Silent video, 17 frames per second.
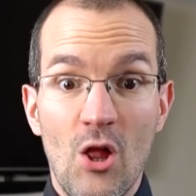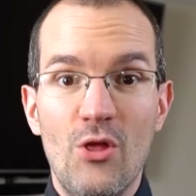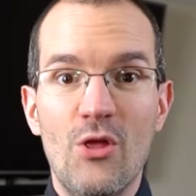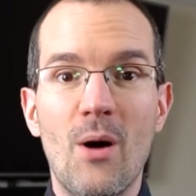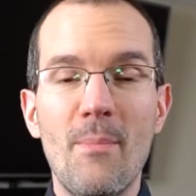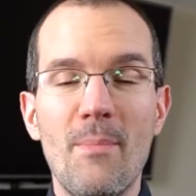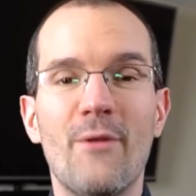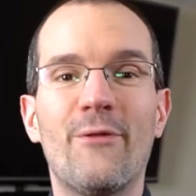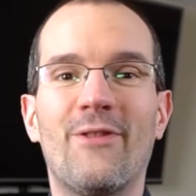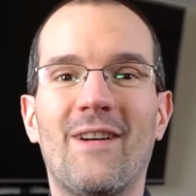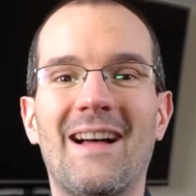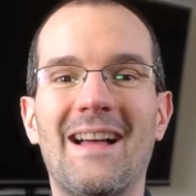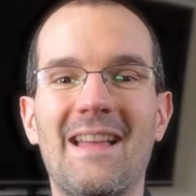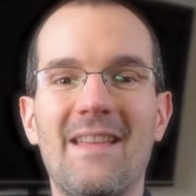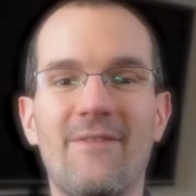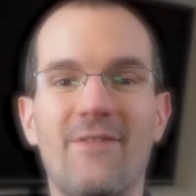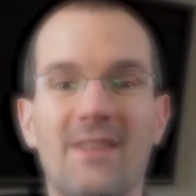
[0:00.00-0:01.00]
Number
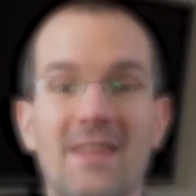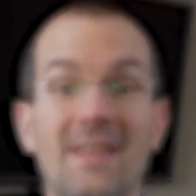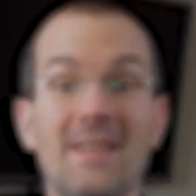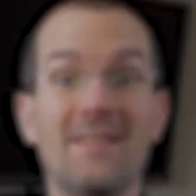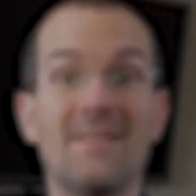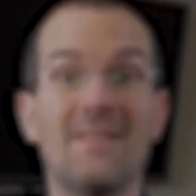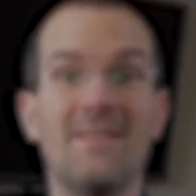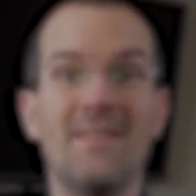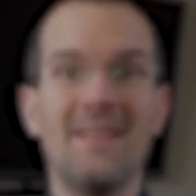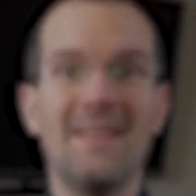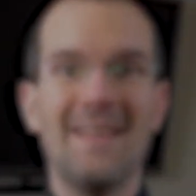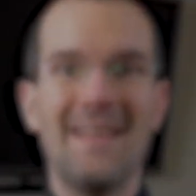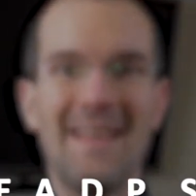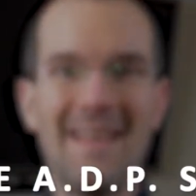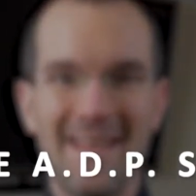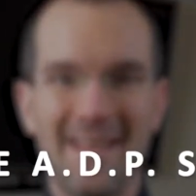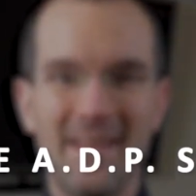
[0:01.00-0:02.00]
5 is the
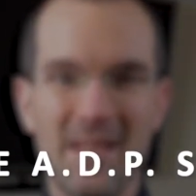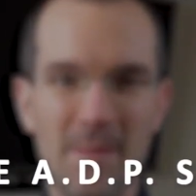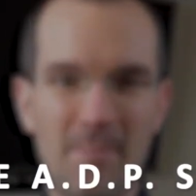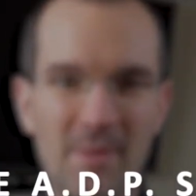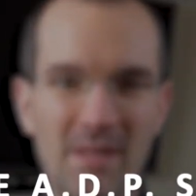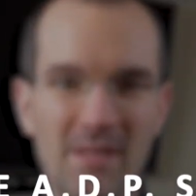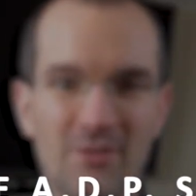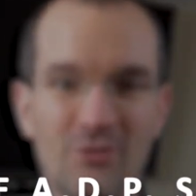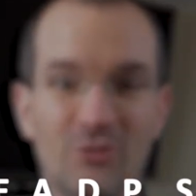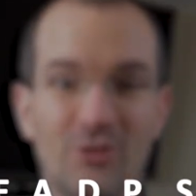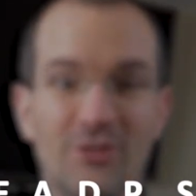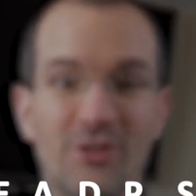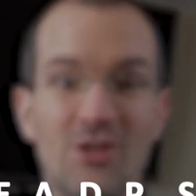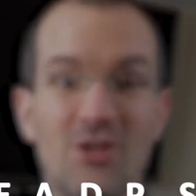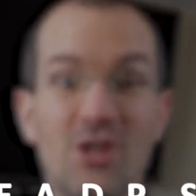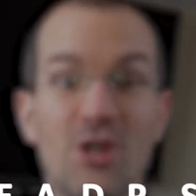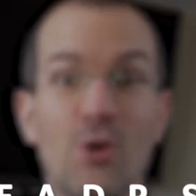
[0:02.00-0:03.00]
A.D.P
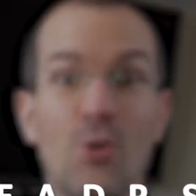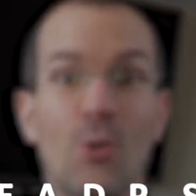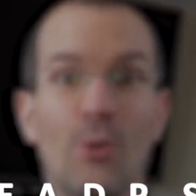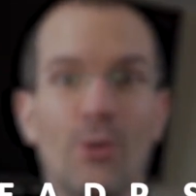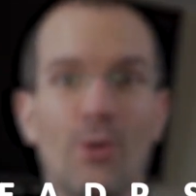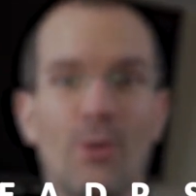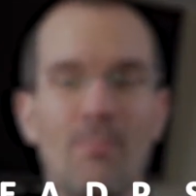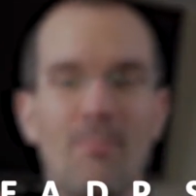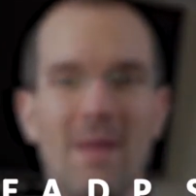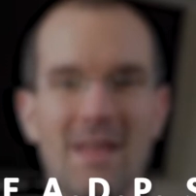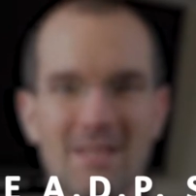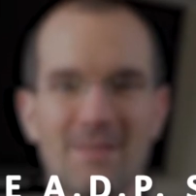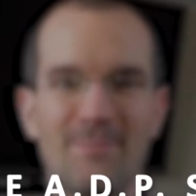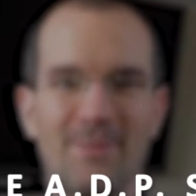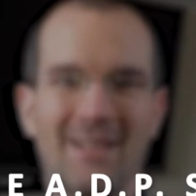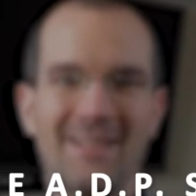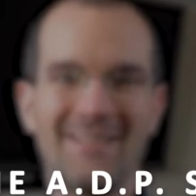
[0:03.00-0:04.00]
strategy on our
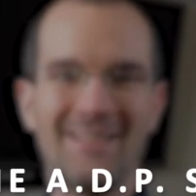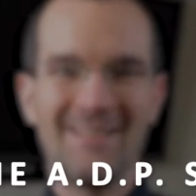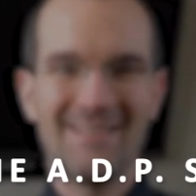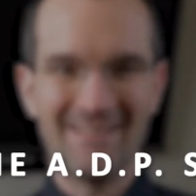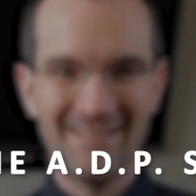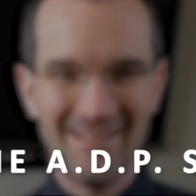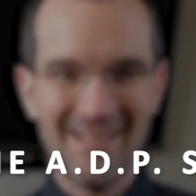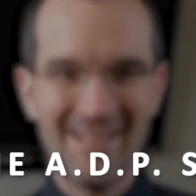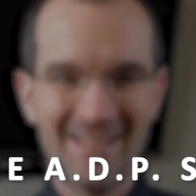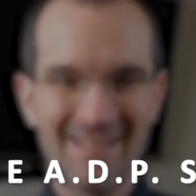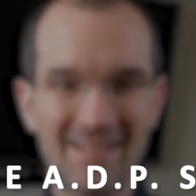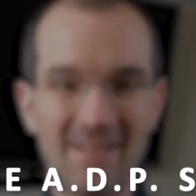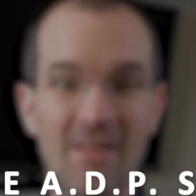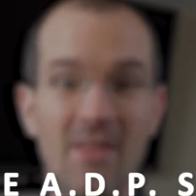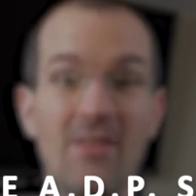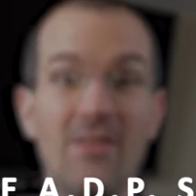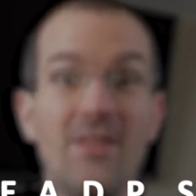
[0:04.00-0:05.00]
best practice list.
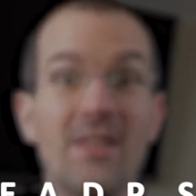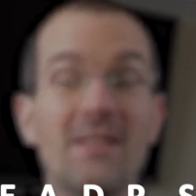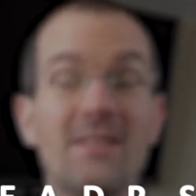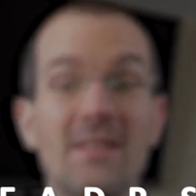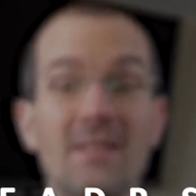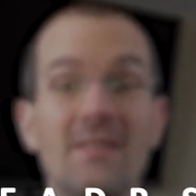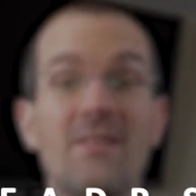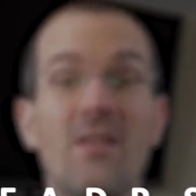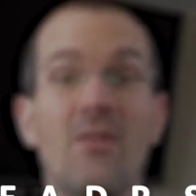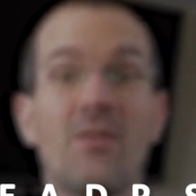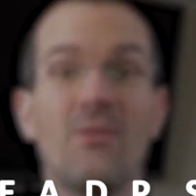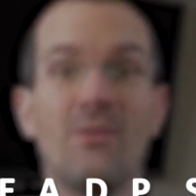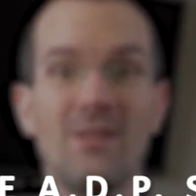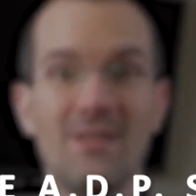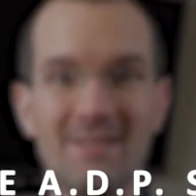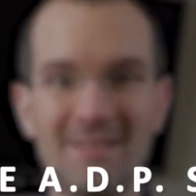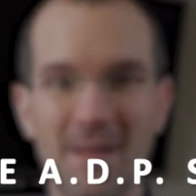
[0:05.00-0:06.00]
This is the
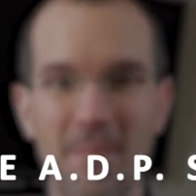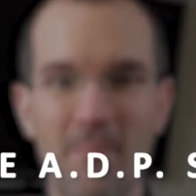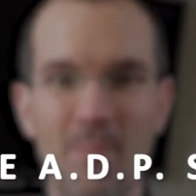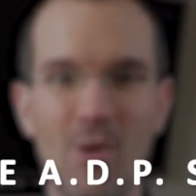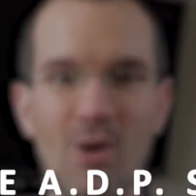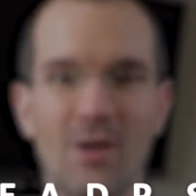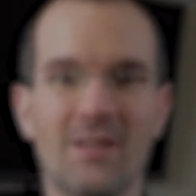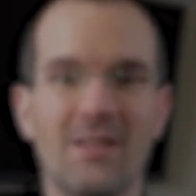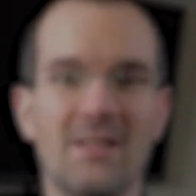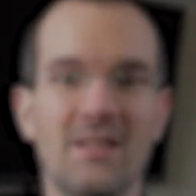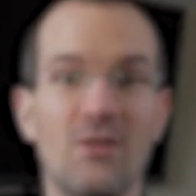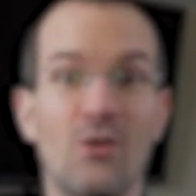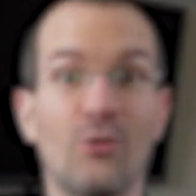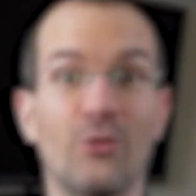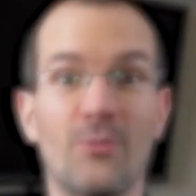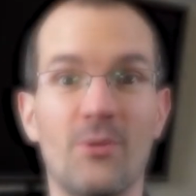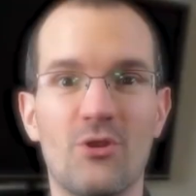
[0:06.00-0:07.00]
3-step marketing
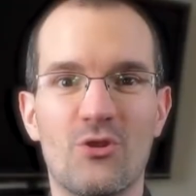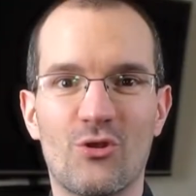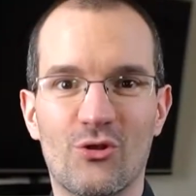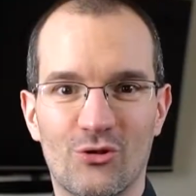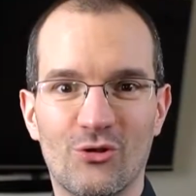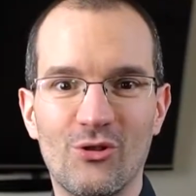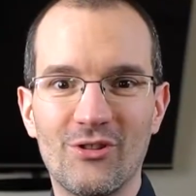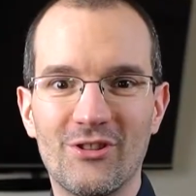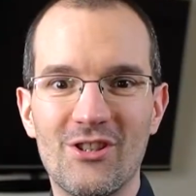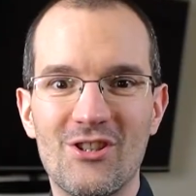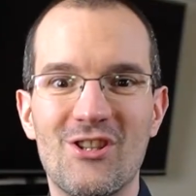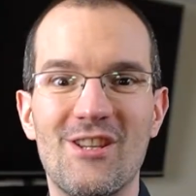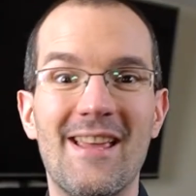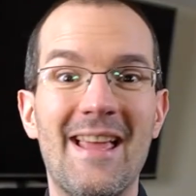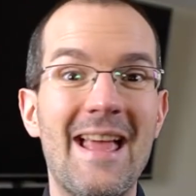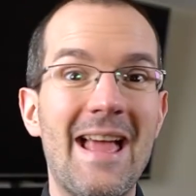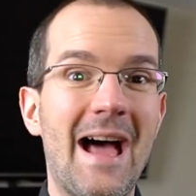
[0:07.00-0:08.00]
automation
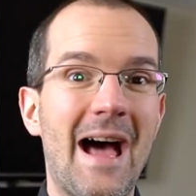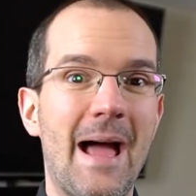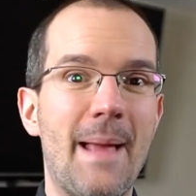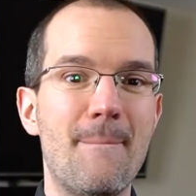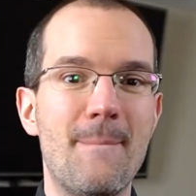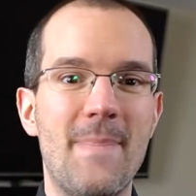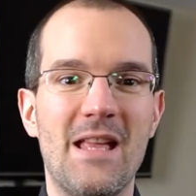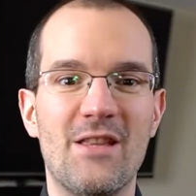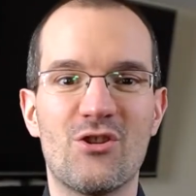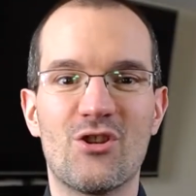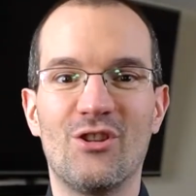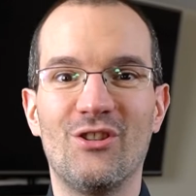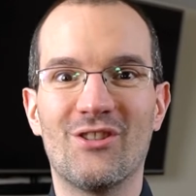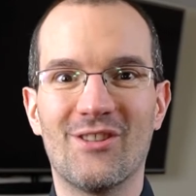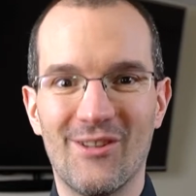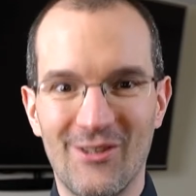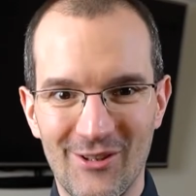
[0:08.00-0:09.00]
strategy I
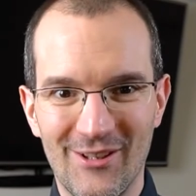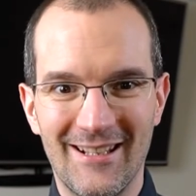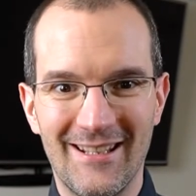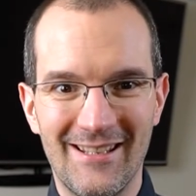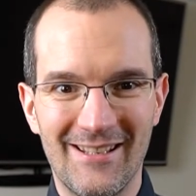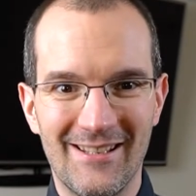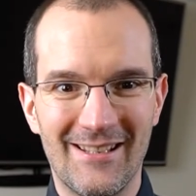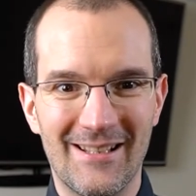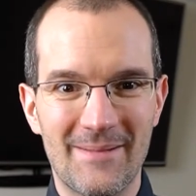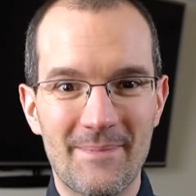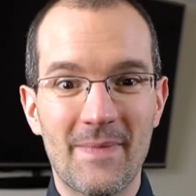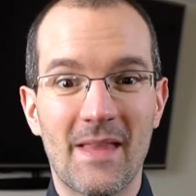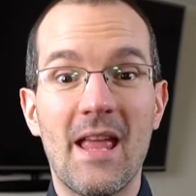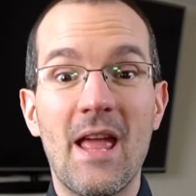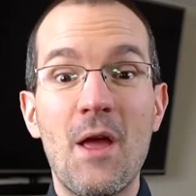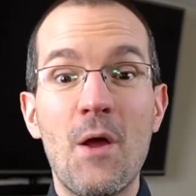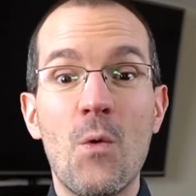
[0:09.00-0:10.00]
mentioned earlier.
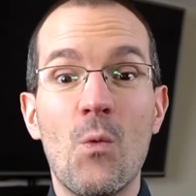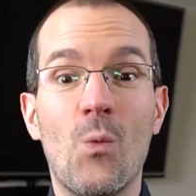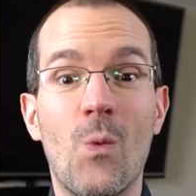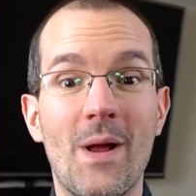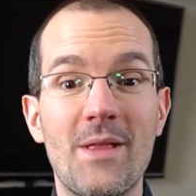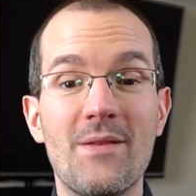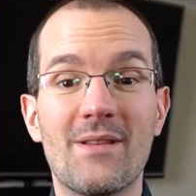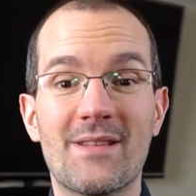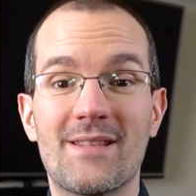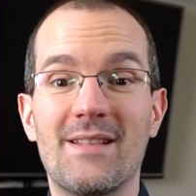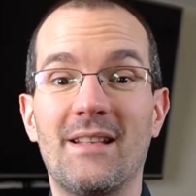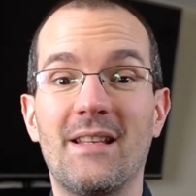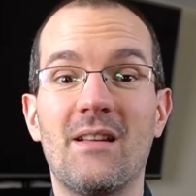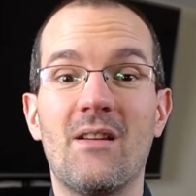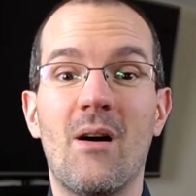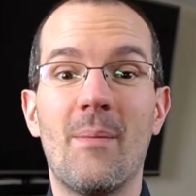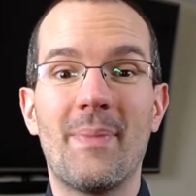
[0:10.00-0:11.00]
When you're
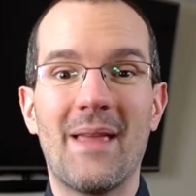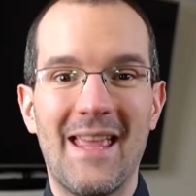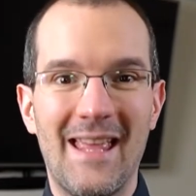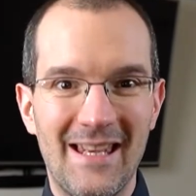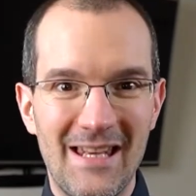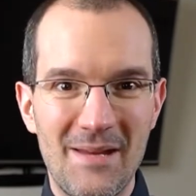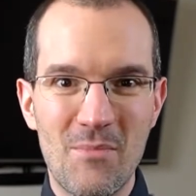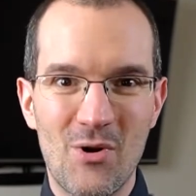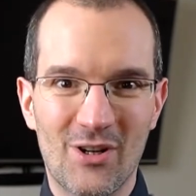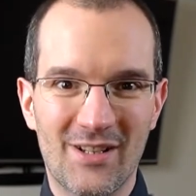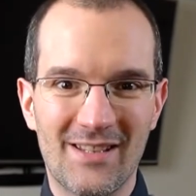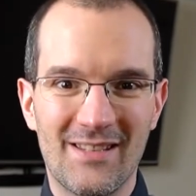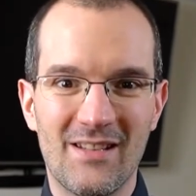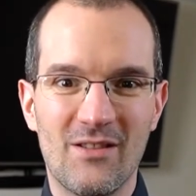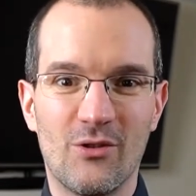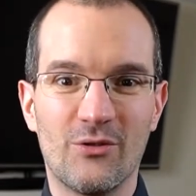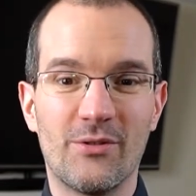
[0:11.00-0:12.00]
setting up any
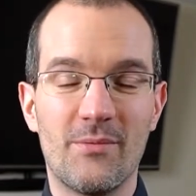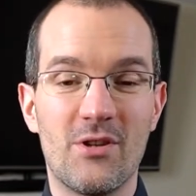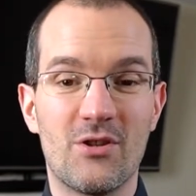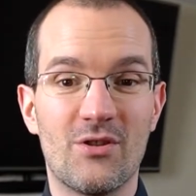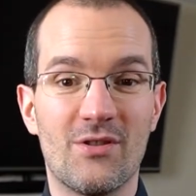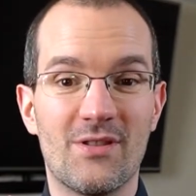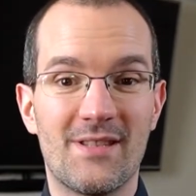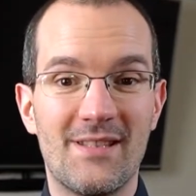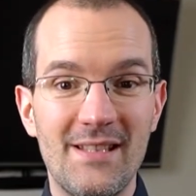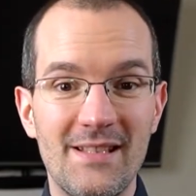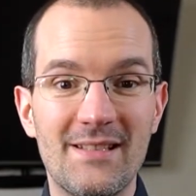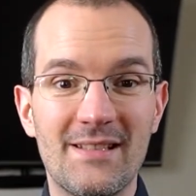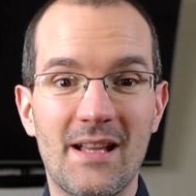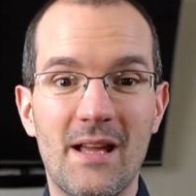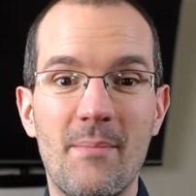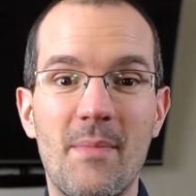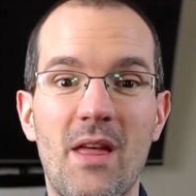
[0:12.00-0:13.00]
marketing automation
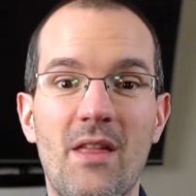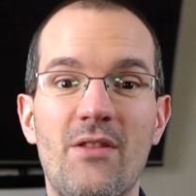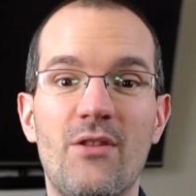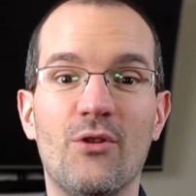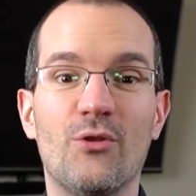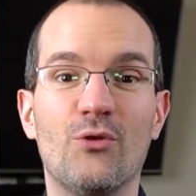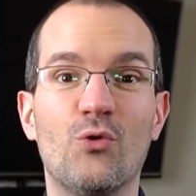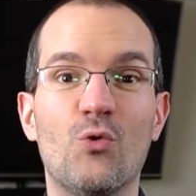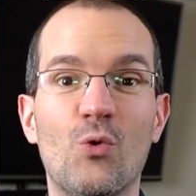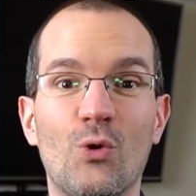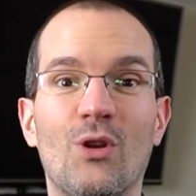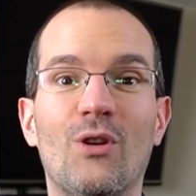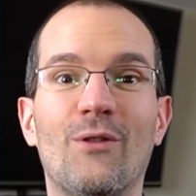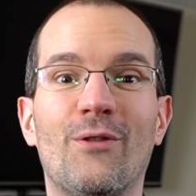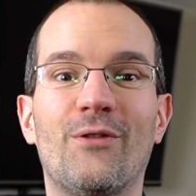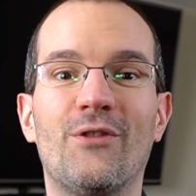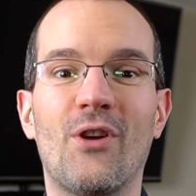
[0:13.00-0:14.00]
system, the rule
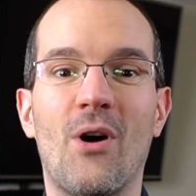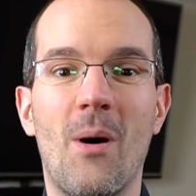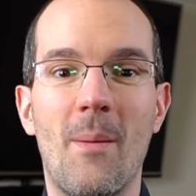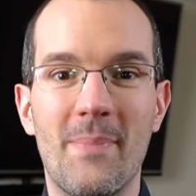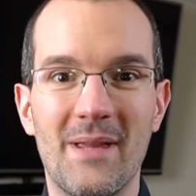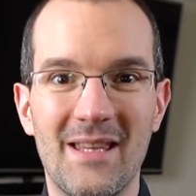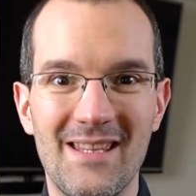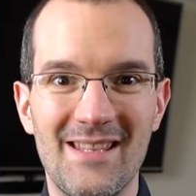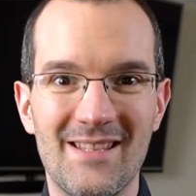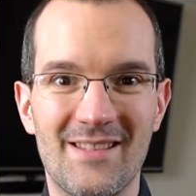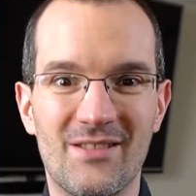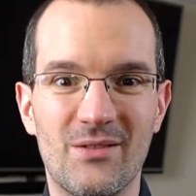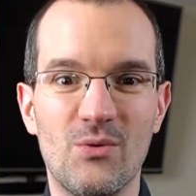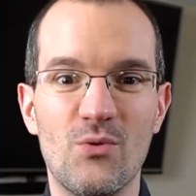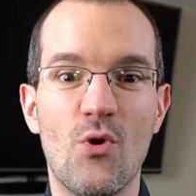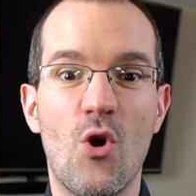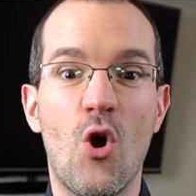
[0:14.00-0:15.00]
of thumb is to